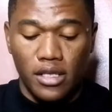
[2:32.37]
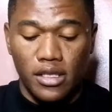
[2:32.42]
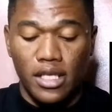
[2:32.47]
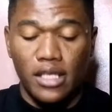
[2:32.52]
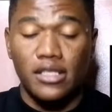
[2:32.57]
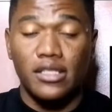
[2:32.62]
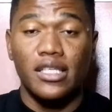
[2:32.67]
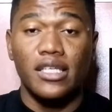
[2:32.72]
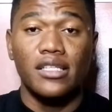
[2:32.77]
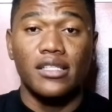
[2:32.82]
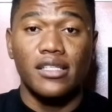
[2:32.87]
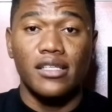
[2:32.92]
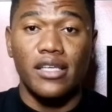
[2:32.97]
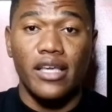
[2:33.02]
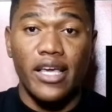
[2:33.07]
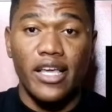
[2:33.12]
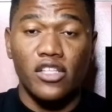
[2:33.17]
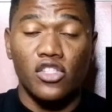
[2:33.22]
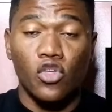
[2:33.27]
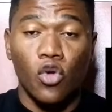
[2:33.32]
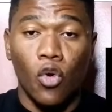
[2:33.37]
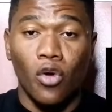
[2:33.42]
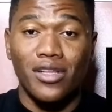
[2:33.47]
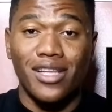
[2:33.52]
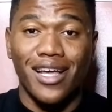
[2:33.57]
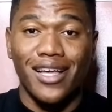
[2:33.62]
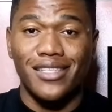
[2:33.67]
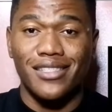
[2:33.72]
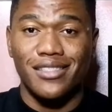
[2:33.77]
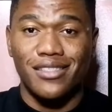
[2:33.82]
They did the 8
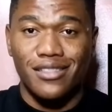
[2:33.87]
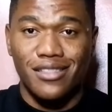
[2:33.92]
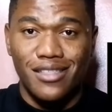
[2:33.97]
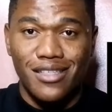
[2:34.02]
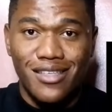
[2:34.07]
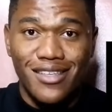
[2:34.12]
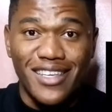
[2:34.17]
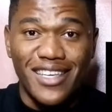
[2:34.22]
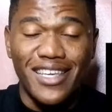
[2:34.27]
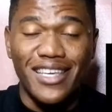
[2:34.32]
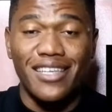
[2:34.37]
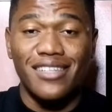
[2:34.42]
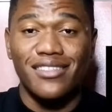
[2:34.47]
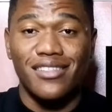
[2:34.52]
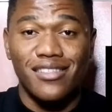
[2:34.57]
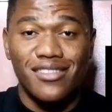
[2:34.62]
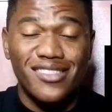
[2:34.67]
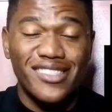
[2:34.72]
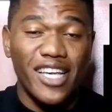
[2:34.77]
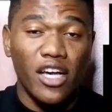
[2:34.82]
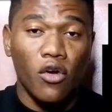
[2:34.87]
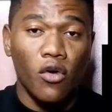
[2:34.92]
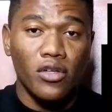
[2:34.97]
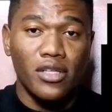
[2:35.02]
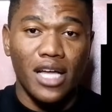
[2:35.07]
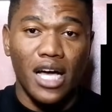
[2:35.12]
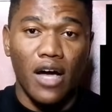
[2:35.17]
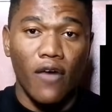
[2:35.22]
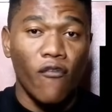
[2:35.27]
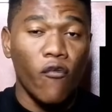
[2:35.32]
corners in the
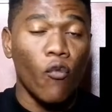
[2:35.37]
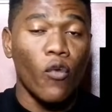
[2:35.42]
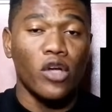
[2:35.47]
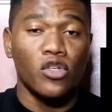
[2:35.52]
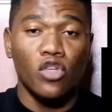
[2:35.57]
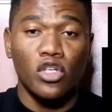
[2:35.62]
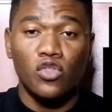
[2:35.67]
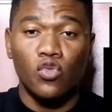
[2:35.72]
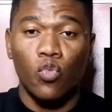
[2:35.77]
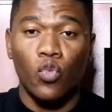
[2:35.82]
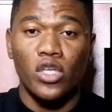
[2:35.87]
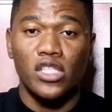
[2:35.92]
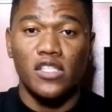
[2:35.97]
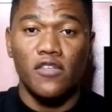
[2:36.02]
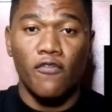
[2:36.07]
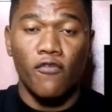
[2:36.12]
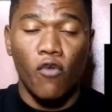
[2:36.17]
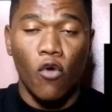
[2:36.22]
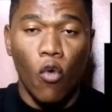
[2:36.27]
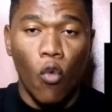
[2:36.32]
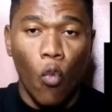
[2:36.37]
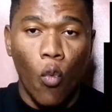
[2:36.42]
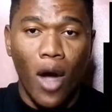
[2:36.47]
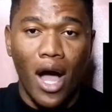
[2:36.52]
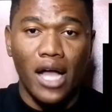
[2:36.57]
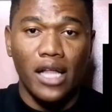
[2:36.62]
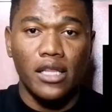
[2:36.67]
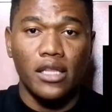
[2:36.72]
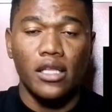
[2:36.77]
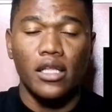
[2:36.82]
second half. We were just waiting for
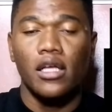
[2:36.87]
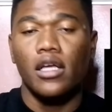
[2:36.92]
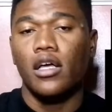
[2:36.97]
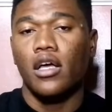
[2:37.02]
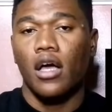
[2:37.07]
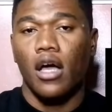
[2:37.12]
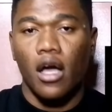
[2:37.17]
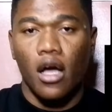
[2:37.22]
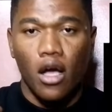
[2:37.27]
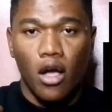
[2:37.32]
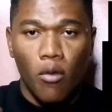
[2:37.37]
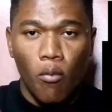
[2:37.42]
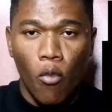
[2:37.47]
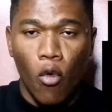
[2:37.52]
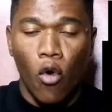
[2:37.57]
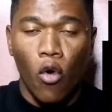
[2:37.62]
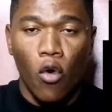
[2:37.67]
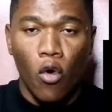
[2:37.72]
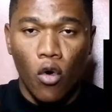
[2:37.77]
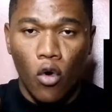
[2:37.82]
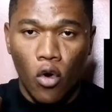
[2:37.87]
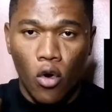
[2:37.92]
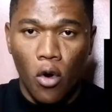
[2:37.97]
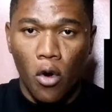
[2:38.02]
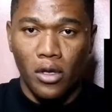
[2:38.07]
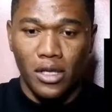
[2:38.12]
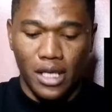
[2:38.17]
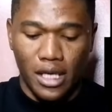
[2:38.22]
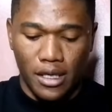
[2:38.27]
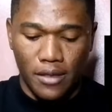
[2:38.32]
1 more
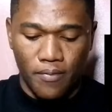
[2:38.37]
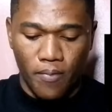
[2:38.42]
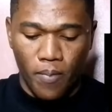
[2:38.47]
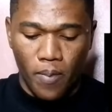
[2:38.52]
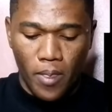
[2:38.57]
corner.